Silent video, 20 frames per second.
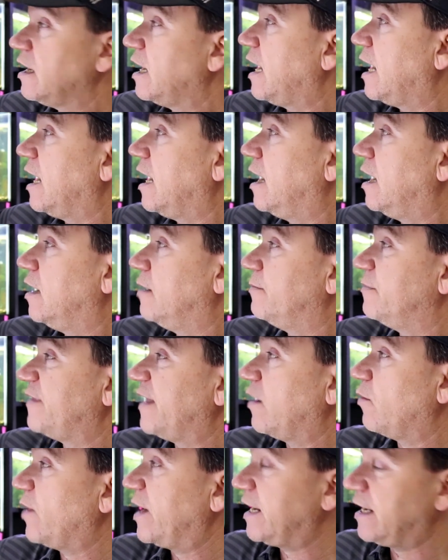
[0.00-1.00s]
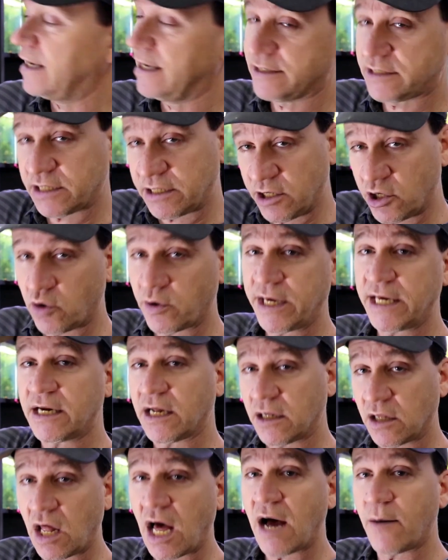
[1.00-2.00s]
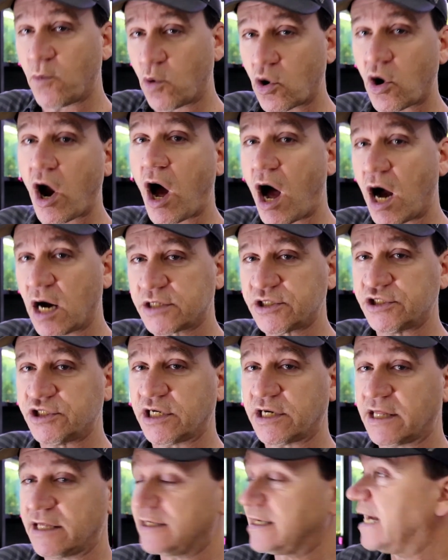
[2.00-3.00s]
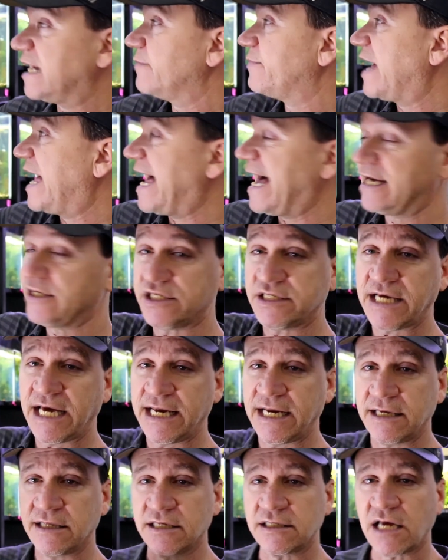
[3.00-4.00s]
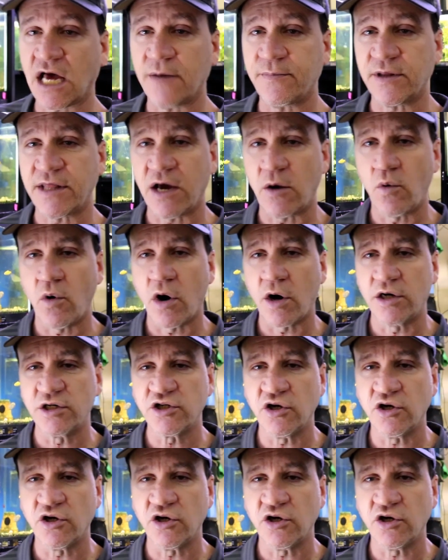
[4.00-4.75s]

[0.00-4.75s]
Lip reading: That way it's, you know, getting a lot more oxygen in the tank by agitating the top of that water.